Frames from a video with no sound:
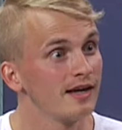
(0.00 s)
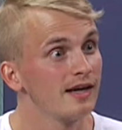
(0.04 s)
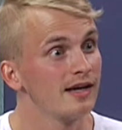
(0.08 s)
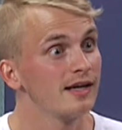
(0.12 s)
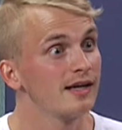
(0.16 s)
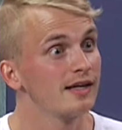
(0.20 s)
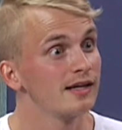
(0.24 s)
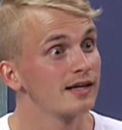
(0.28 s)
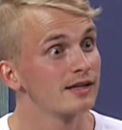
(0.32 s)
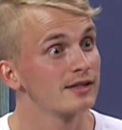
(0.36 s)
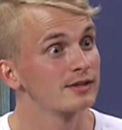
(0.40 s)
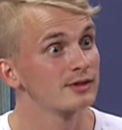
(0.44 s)

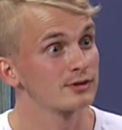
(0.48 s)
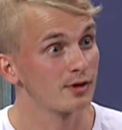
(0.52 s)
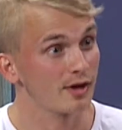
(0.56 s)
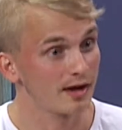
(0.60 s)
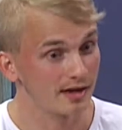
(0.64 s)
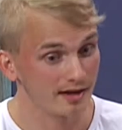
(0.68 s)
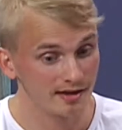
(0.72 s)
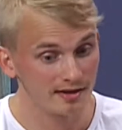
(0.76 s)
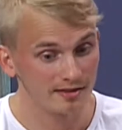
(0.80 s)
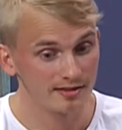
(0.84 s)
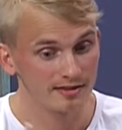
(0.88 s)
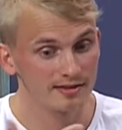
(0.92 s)
Okay. So I
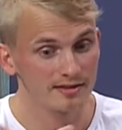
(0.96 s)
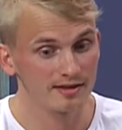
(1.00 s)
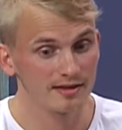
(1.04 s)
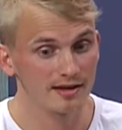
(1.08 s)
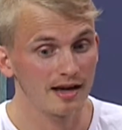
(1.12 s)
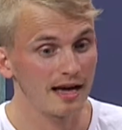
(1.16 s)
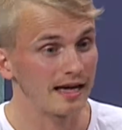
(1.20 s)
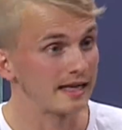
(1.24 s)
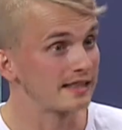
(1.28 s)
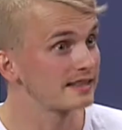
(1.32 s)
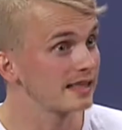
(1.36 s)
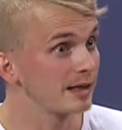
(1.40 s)
got
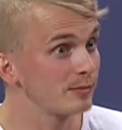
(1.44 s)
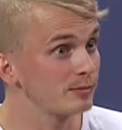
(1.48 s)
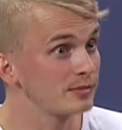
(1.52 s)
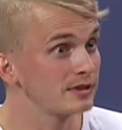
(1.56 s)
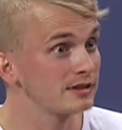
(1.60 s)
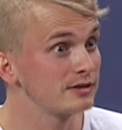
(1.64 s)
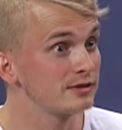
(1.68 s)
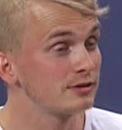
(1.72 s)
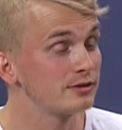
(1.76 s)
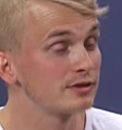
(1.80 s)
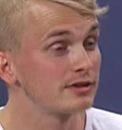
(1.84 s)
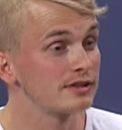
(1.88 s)

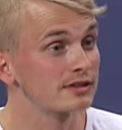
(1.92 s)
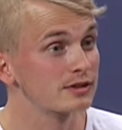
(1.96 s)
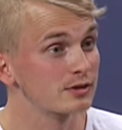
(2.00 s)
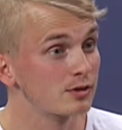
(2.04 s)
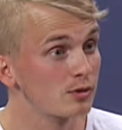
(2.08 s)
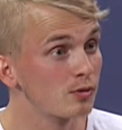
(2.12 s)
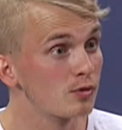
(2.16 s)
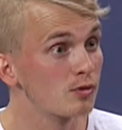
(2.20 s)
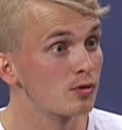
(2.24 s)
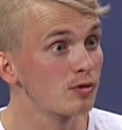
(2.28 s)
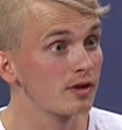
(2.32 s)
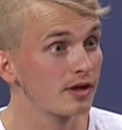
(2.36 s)
accepted to this
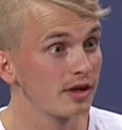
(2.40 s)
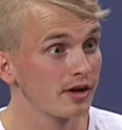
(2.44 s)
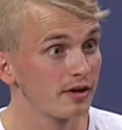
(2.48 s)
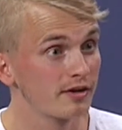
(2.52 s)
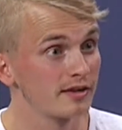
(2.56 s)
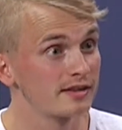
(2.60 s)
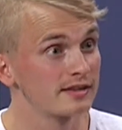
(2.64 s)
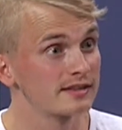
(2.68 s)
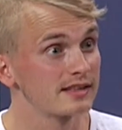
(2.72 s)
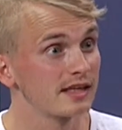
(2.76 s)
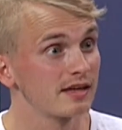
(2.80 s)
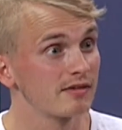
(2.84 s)
school here
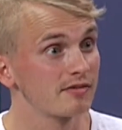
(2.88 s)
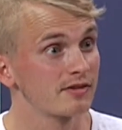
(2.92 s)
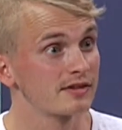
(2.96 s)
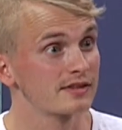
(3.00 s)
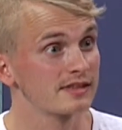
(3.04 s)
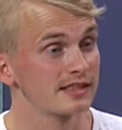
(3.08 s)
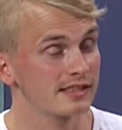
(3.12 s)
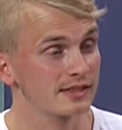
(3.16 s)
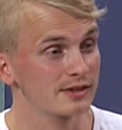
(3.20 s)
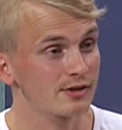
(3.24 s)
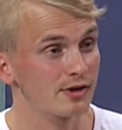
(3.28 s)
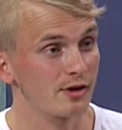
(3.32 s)
in San
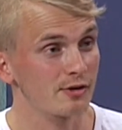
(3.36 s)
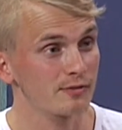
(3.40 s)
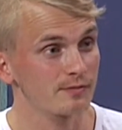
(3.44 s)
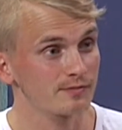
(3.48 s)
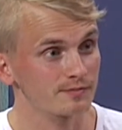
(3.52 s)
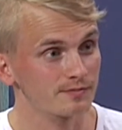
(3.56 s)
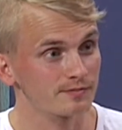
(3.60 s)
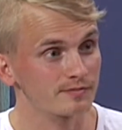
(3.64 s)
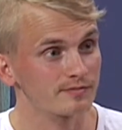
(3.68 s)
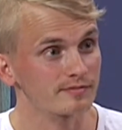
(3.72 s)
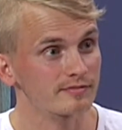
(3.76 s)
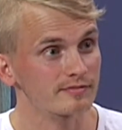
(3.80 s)
Francisco.
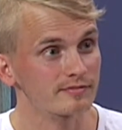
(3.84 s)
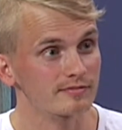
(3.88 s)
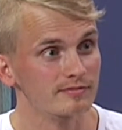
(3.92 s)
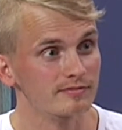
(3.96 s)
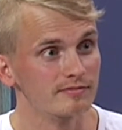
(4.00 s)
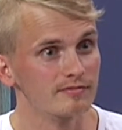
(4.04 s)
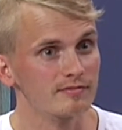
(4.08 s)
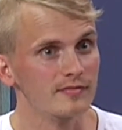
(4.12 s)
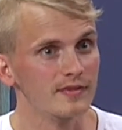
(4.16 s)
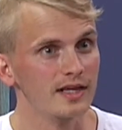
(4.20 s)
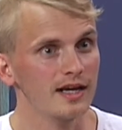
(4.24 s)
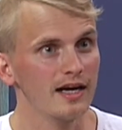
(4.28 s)

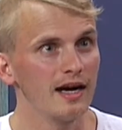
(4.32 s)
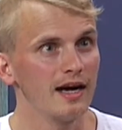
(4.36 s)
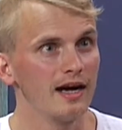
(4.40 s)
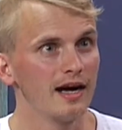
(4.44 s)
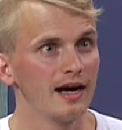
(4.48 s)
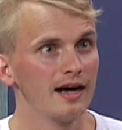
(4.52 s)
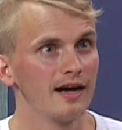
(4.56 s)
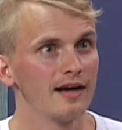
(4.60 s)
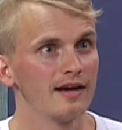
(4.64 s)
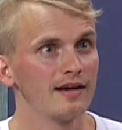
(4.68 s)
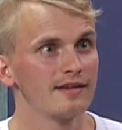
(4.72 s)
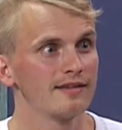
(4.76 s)
Yeah.
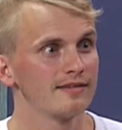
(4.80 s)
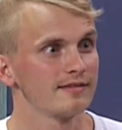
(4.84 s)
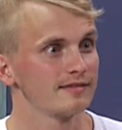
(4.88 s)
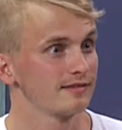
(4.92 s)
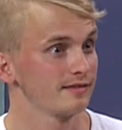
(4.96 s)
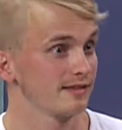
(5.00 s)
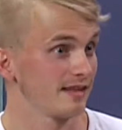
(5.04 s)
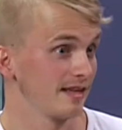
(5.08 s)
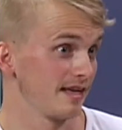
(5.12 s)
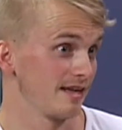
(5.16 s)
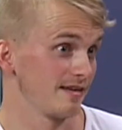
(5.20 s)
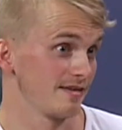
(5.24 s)
Uh,
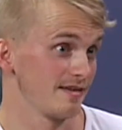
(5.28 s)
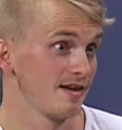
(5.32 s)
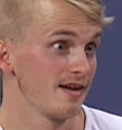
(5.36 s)
yeah.